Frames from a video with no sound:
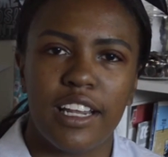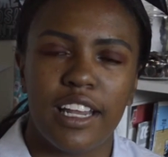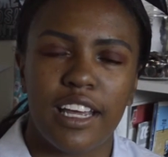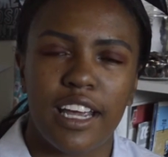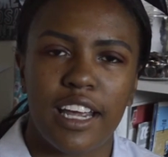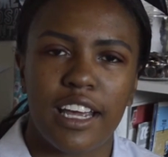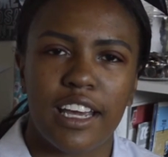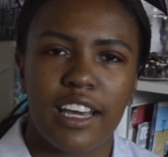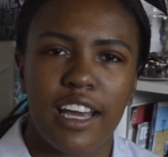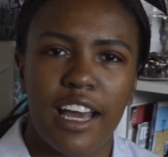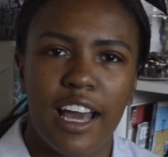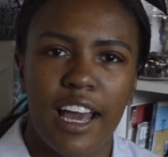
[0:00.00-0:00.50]

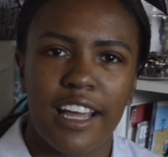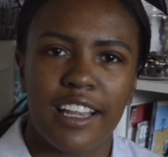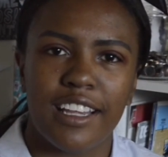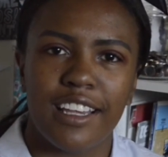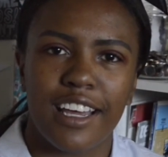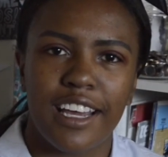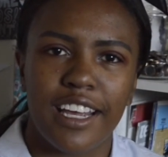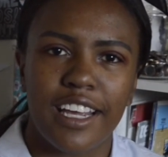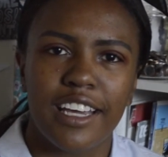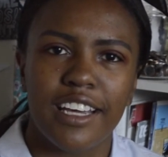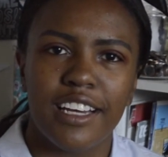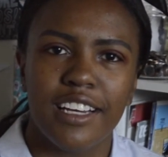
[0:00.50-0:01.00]
Like, I
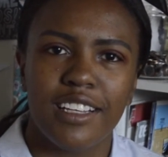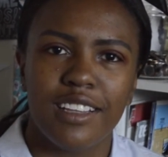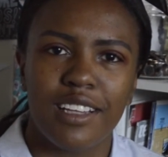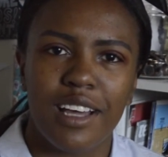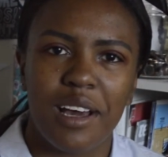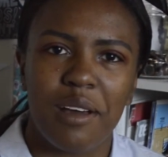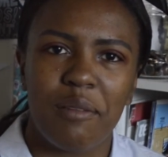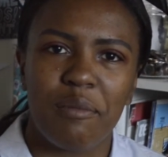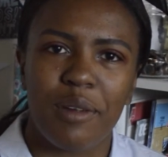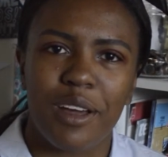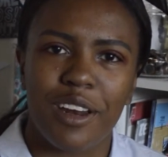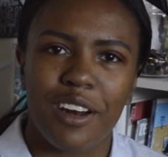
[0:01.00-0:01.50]
like it a
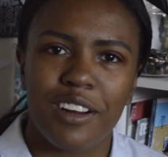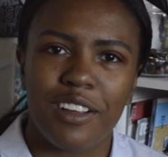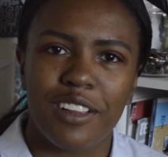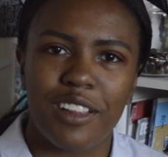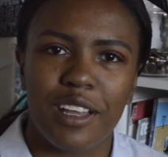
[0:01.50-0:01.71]
lot better